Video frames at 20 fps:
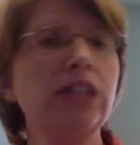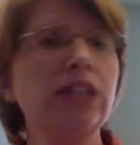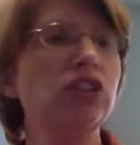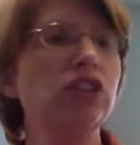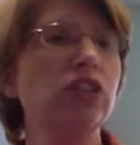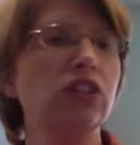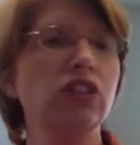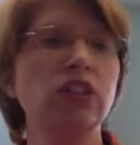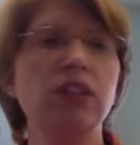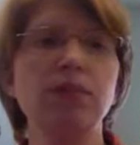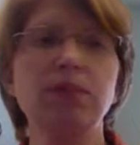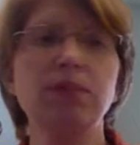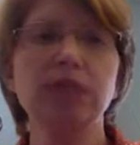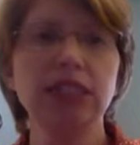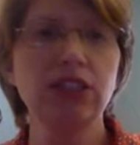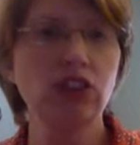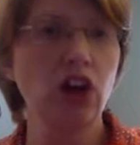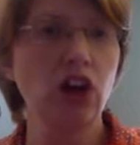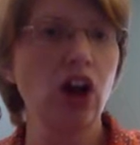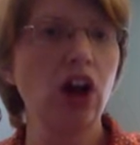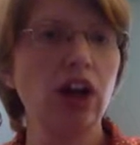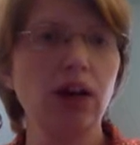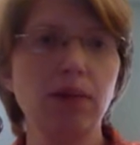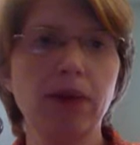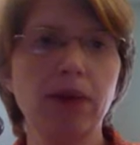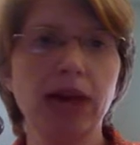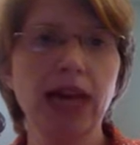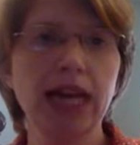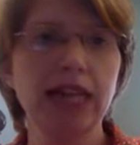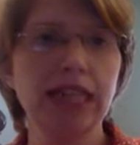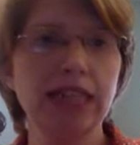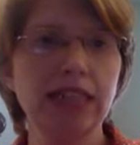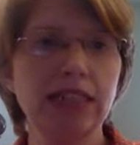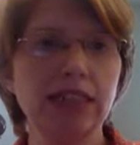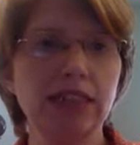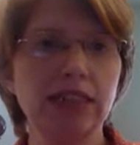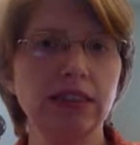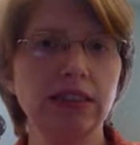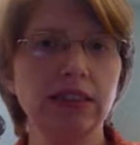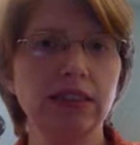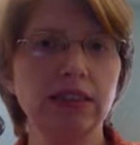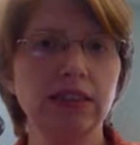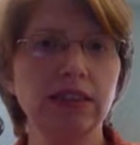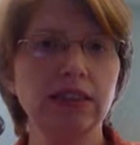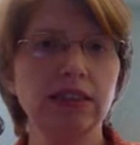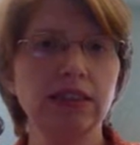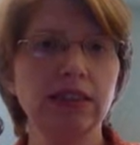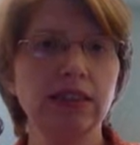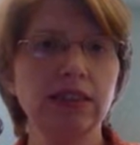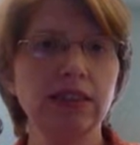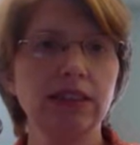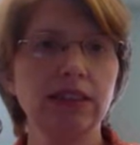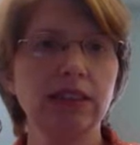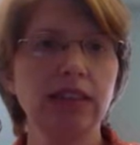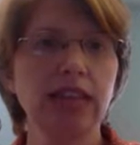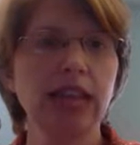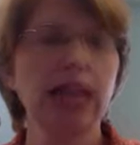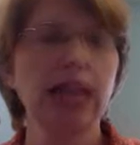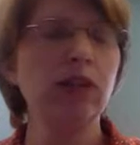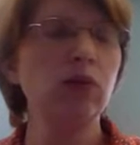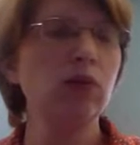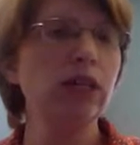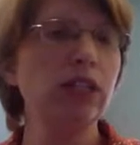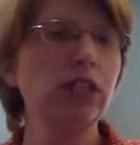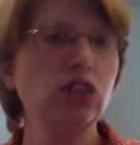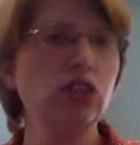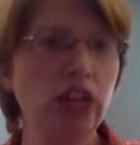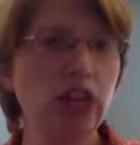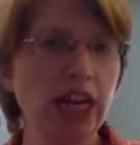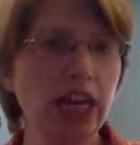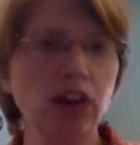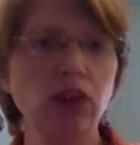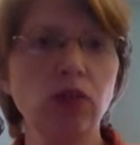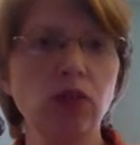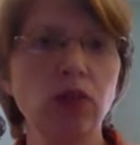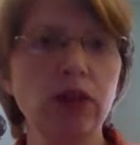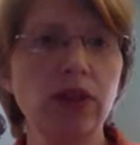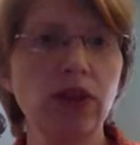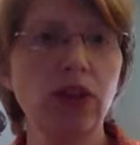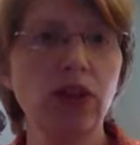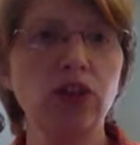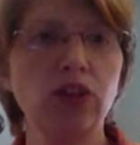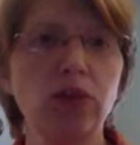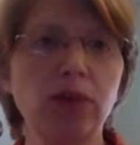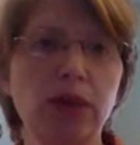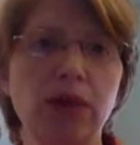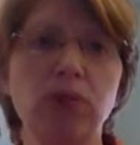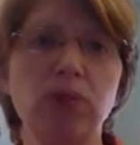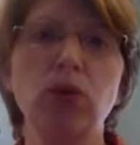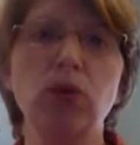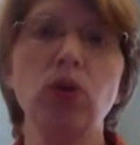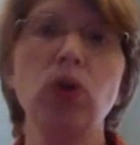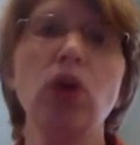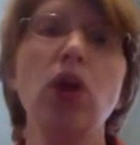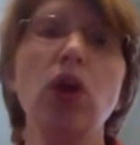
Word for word: just simply talk about it and we share with other people.